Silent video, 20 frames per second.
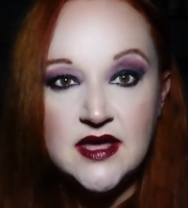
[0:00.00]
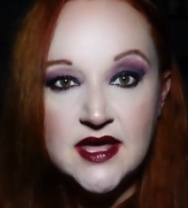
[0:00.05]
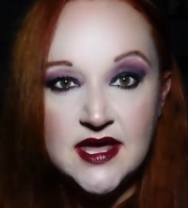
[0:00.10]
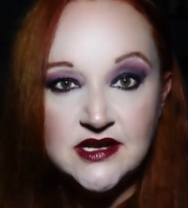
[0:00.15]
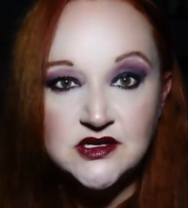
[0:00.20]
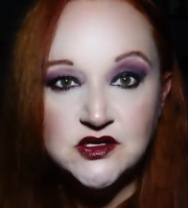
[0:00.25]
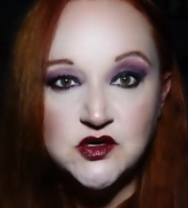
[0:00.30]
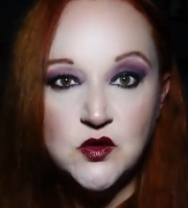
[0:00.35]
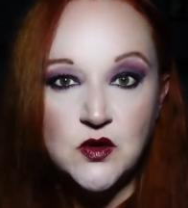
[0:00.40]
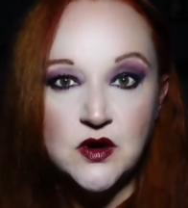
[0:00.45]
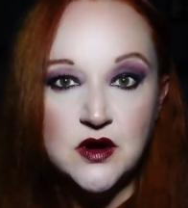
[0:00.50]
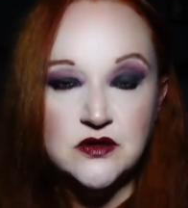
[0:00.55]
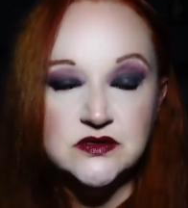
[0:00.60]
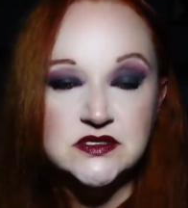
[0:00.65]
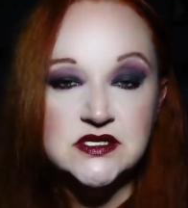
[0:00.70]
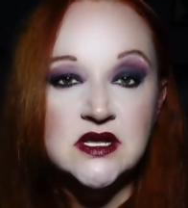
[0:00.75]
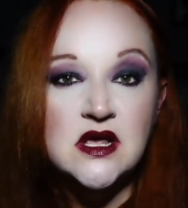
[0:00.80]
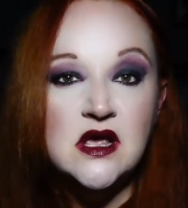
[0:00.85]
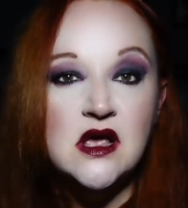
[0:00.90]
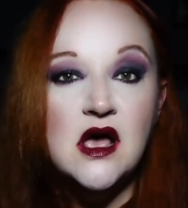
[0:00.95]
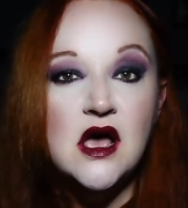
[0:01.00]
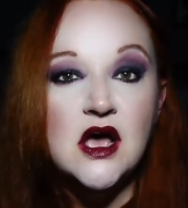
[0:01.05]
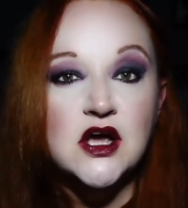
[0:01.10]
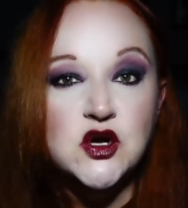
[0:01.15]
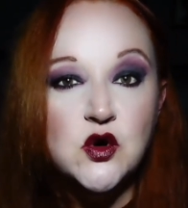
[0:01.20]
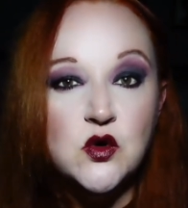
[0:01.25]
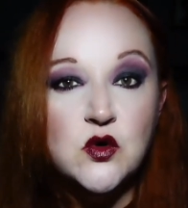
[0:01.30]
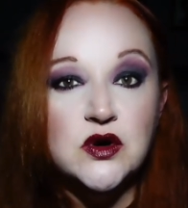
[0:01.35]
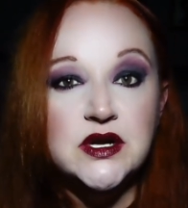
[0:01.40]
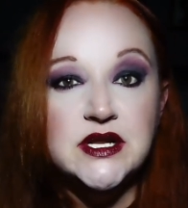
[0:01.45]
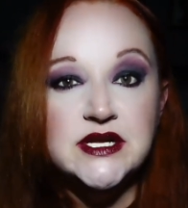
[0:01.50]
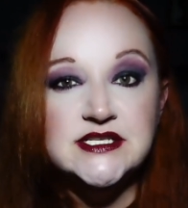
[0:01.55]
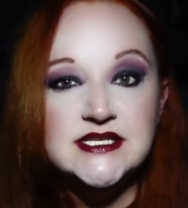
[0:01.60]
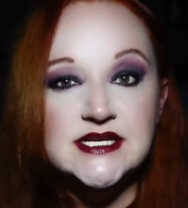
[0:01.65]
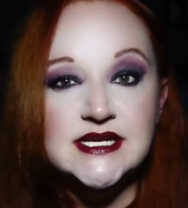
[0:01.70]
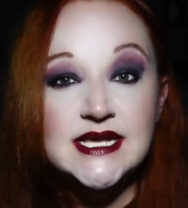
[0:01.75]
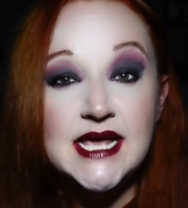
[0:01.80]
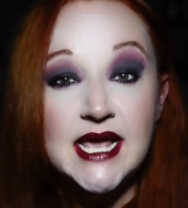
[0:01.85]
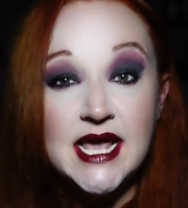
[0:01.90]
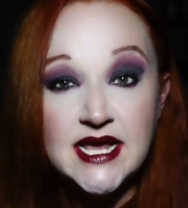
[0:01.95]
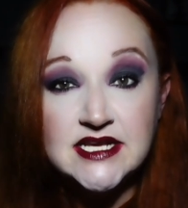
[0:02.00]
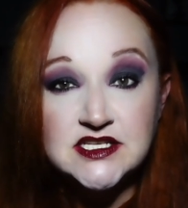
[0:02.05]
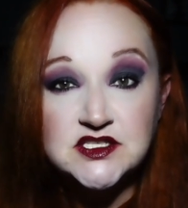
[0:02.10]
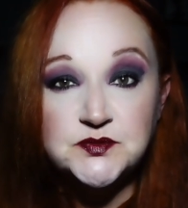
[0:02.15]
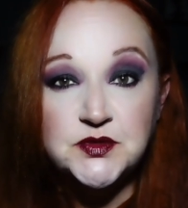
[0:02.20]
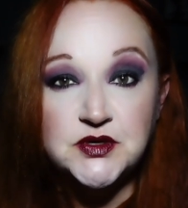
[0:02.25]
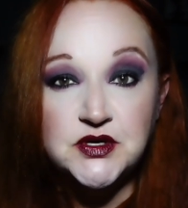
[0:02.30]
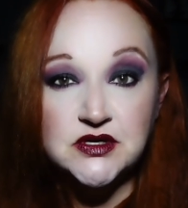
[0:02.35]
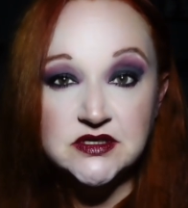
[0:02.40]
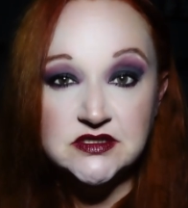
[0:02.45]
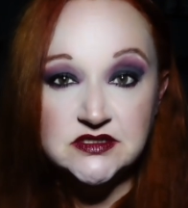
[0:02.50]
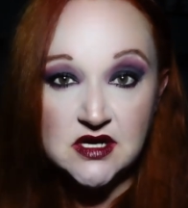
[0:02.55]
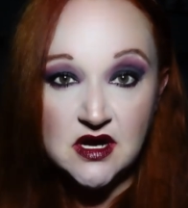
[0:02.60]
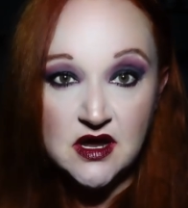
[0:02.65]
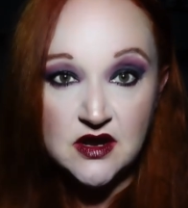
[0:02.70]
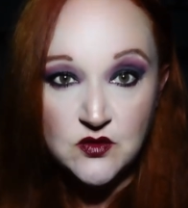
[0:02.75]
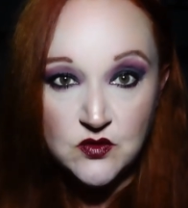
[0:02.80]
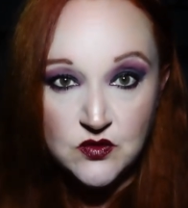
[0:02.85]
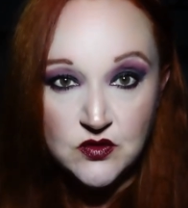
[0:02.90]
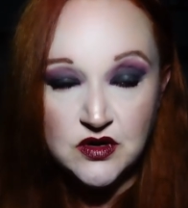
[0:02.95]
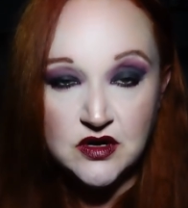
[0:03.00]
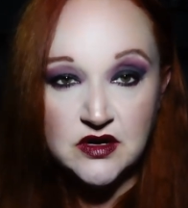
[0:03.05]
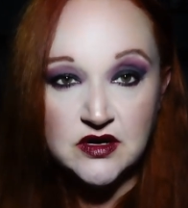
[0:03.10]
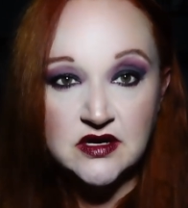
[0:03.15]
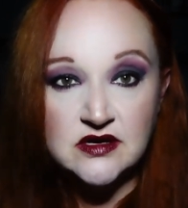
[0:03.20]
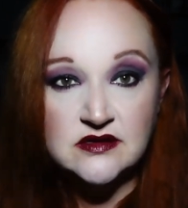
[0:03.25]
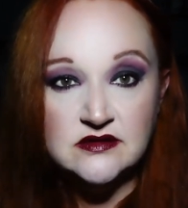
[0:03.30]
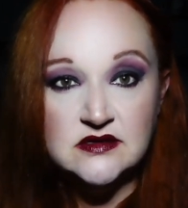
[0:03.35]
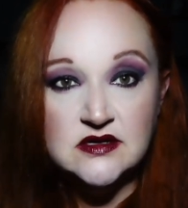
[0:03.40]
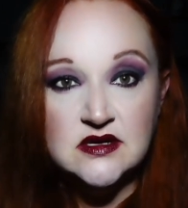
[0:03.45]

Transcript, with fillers: end quote, according to casebook.org.